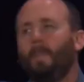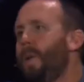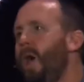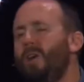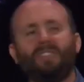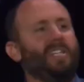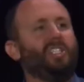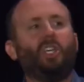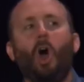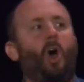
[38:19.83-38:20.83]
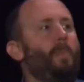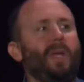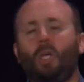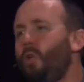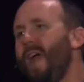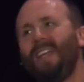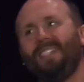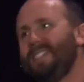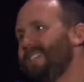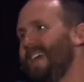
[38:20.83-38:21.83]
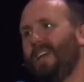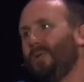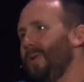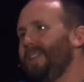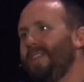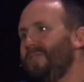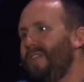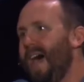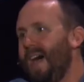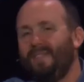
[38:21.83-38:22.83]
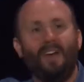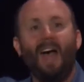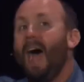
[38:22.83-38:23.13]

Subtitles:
Paul says, call me crazy in 2 Corinthians 5.